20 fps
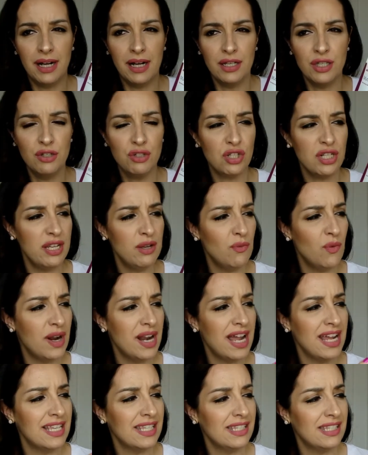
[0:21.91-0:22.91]
Usually when
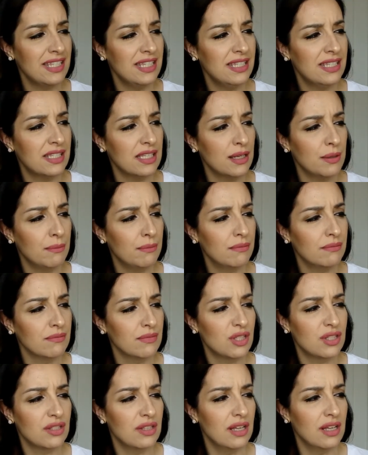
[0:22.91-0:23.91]
I see some
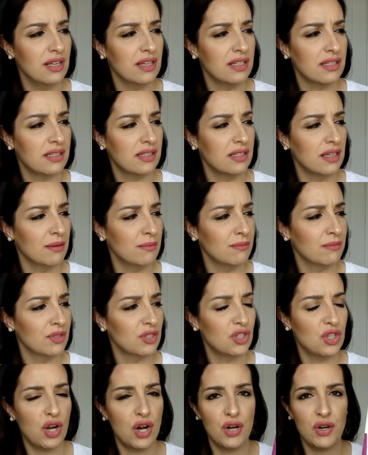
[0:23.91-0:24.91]

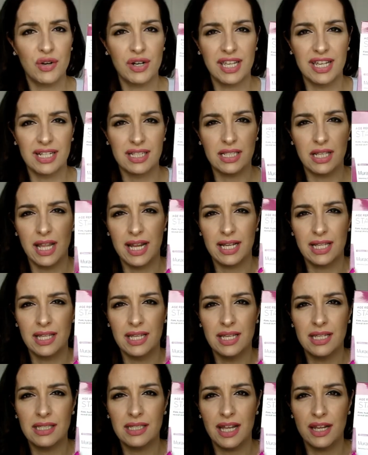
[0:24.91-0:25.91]
starter kits like
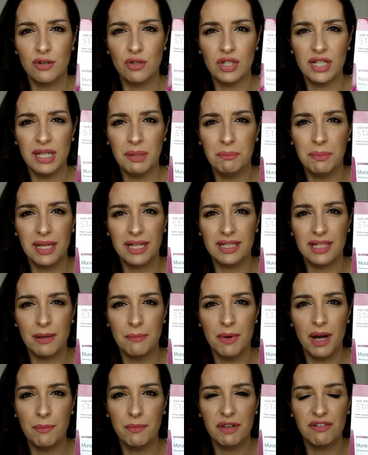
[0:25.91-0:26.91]
this, I usually pick them
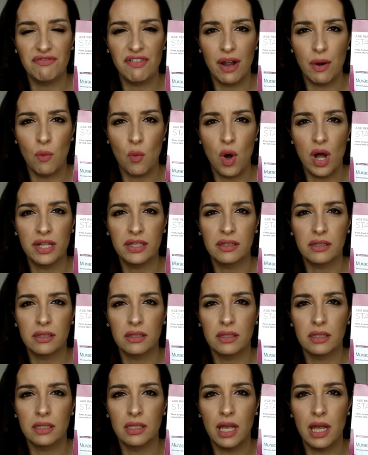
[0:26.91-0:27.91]
up if I want
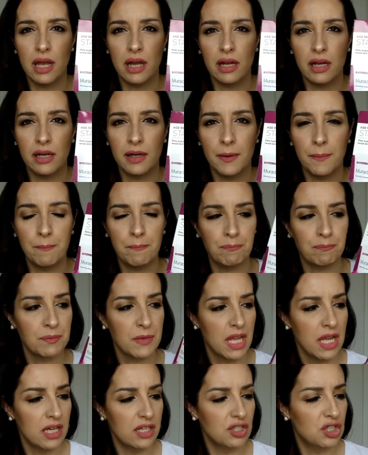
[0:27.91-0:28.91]
to
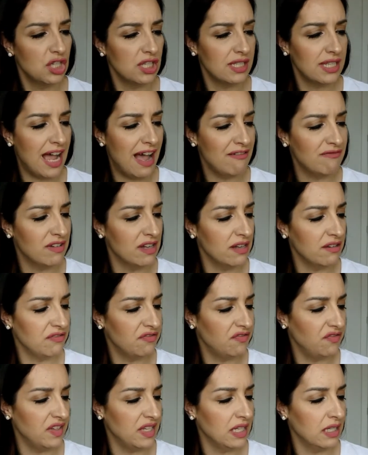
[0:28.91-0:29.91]
just have a
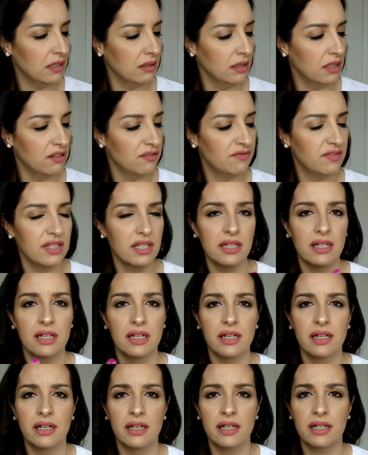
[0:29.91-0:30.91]
feel of
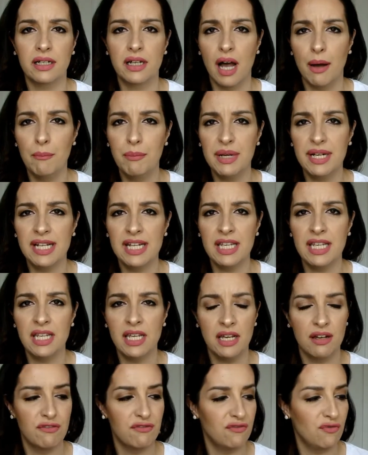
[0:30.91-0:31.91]
the
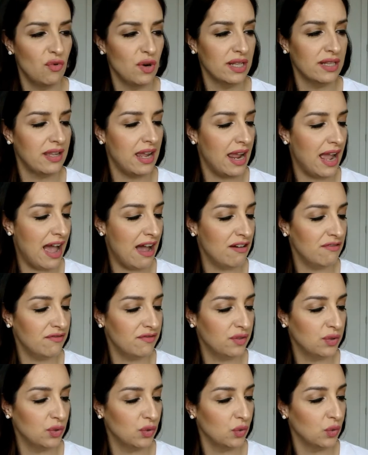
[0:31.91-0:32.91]
company, of what they
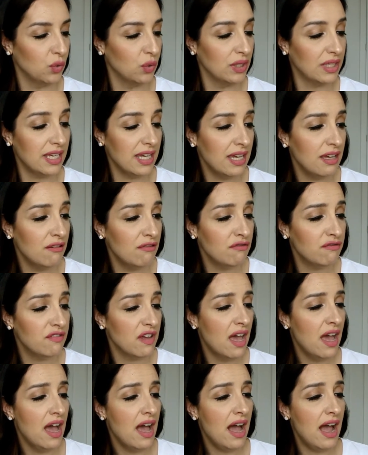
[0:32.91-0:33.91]
have to give.
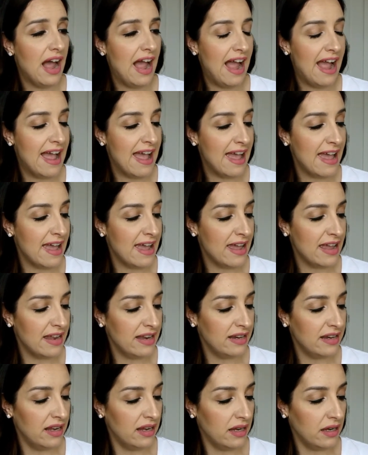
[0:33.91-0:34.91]

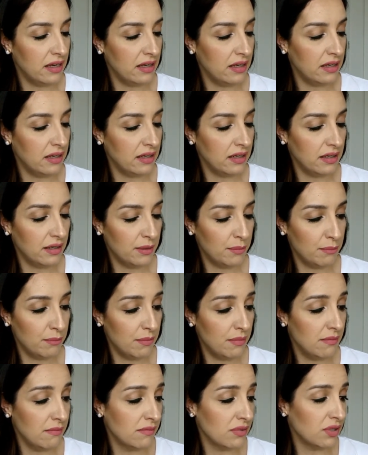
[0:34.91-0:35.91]
And
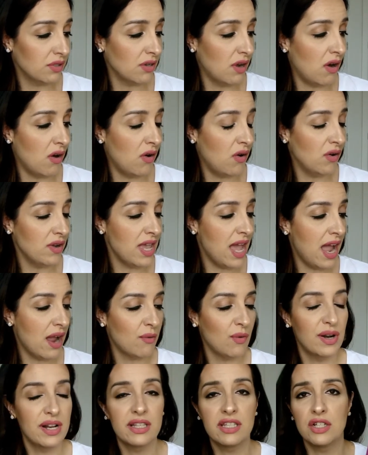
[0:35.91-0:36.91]
so yeah, I
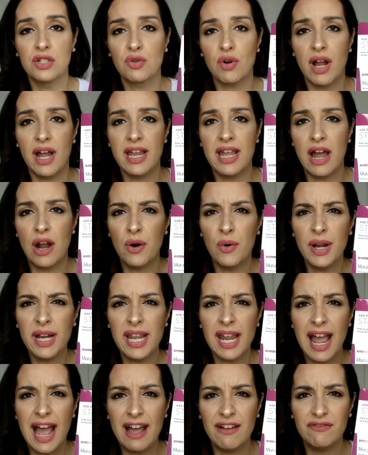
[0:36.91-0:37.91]
wanted to try. I
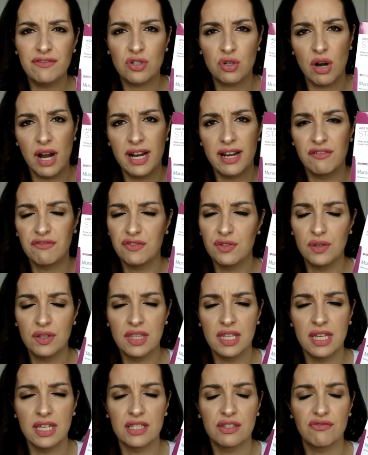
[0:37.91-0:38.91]
already have tried a few
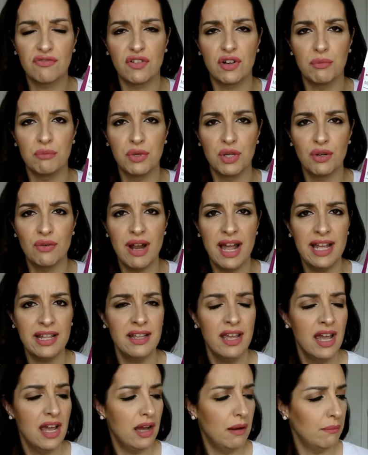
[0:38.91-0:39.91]
things from Murad,
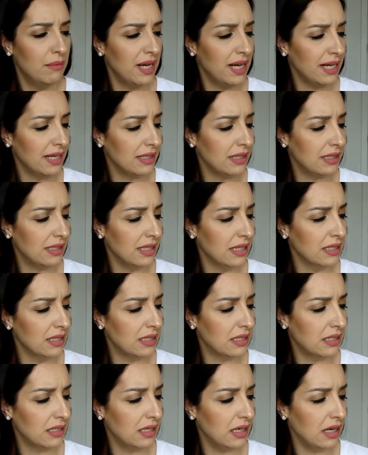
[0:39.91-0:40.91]
but
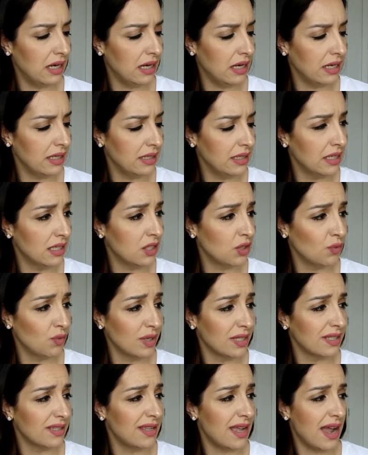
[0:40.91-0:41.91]
since this
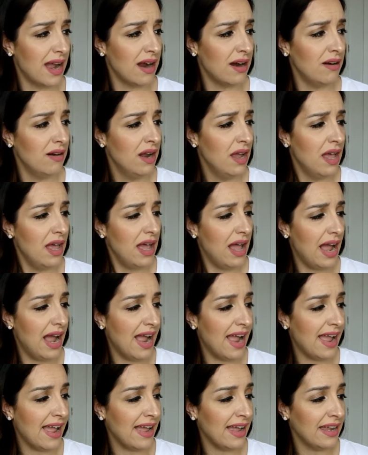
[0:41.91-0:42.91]
was there,
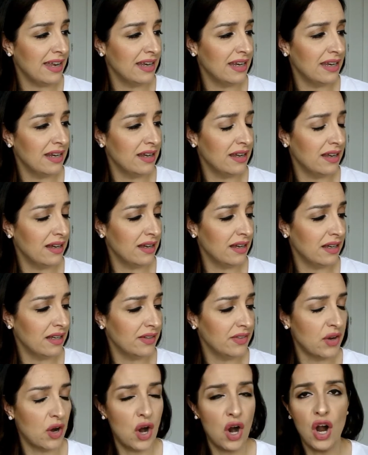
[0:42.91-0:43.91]
and
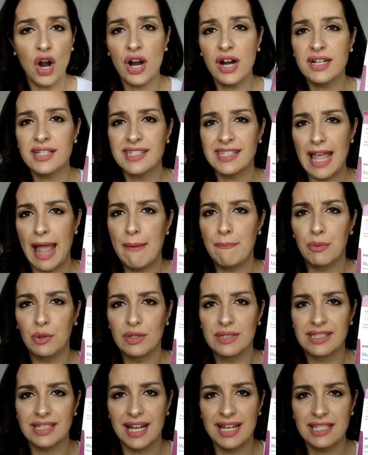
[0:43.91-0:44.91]
there are sample
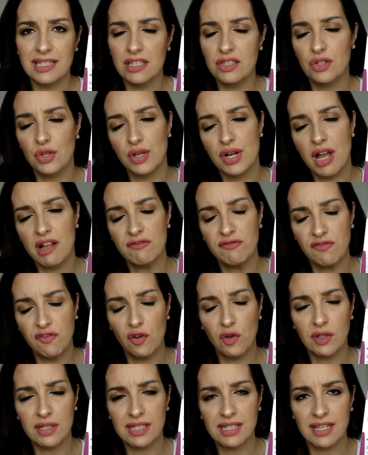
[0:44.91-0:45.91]
sizes, they're not
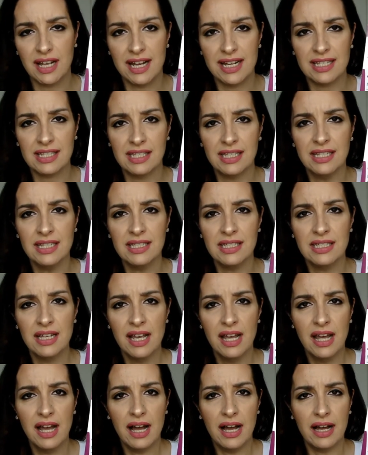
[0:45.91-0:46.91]
full sizes,
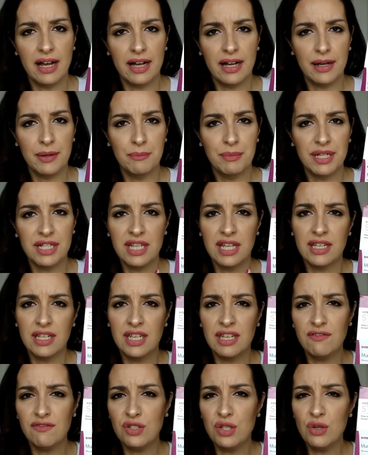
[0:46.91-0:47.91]
but it
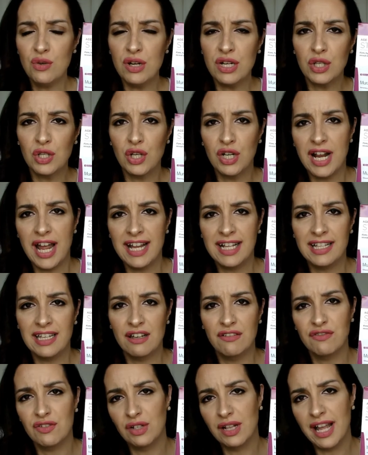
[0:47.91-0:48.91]
gives you a good idea
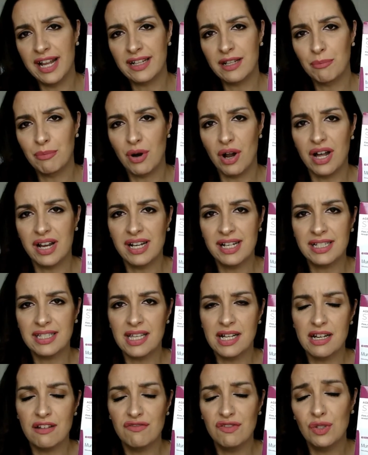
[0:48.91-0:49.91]
if you like the products.
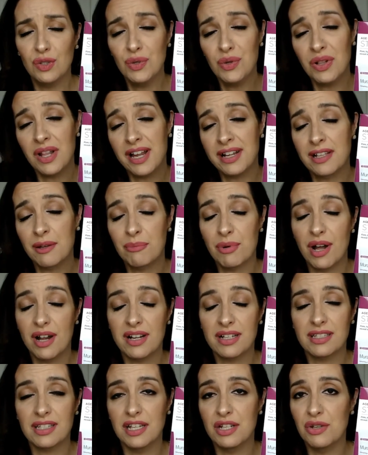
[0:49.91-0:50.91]
And if you do like the
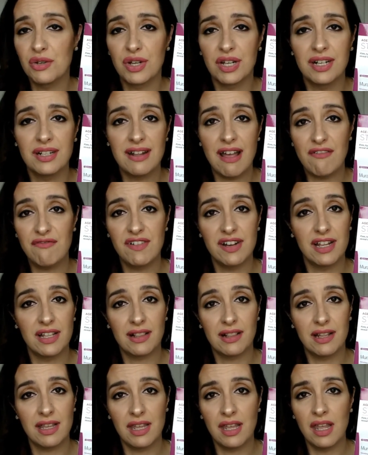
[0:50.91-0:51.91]
products, then you could
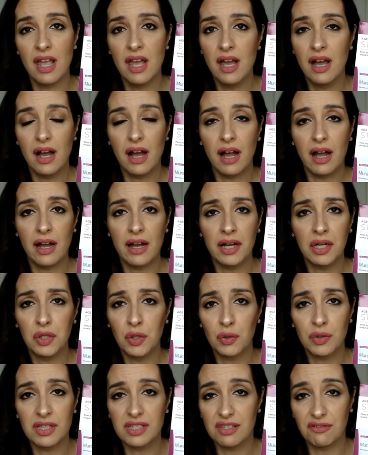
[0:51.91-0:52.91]
definitely go
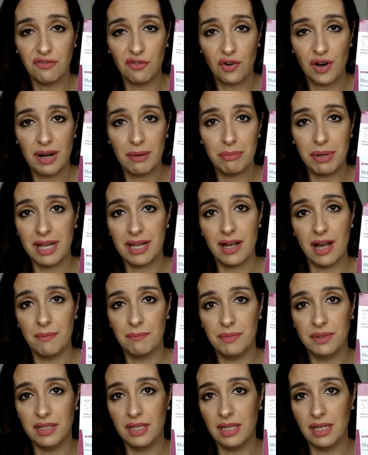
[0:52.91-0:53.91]
to Sephora and pick
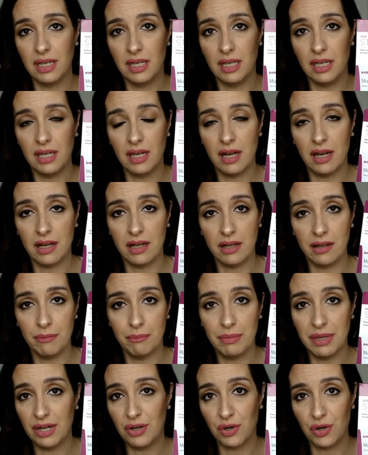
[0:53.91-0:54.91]
up the
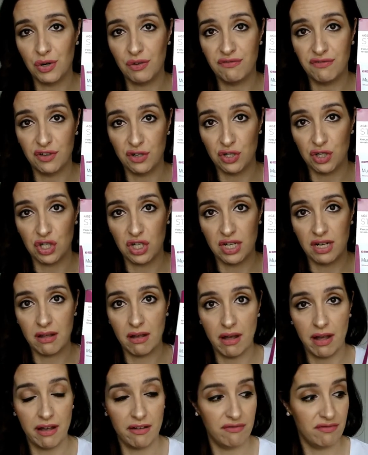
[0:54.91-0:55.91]
bigger version
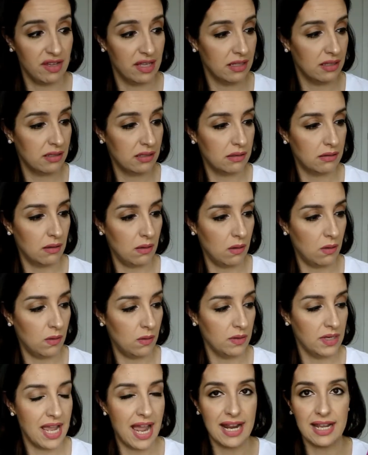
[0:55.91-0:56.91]
of it. So
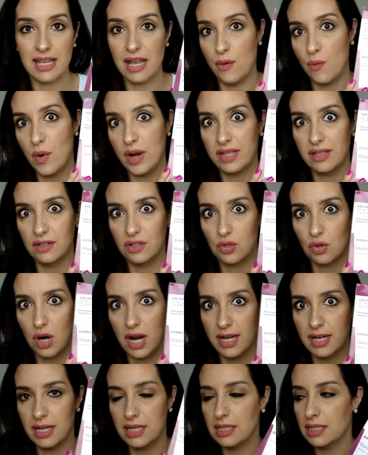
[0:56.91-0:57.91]
yeah, can't wait to
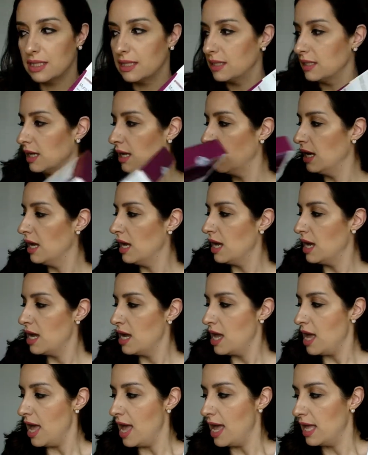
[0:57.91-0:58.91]
try this
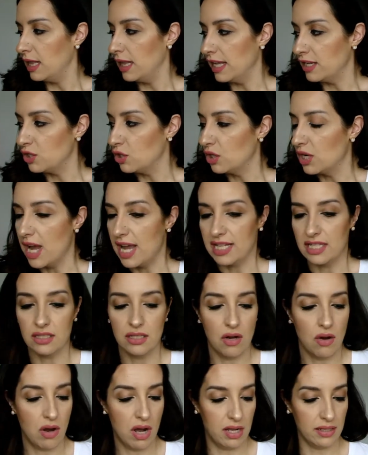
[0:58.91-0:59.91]
and let you guys
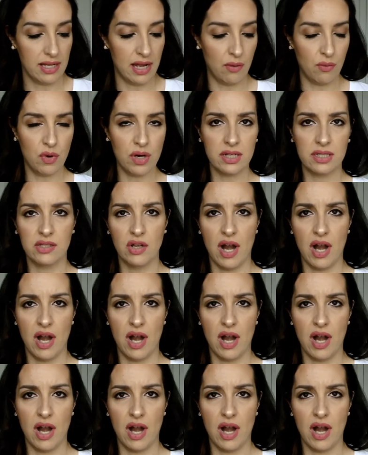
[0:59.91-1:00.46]
know how that works.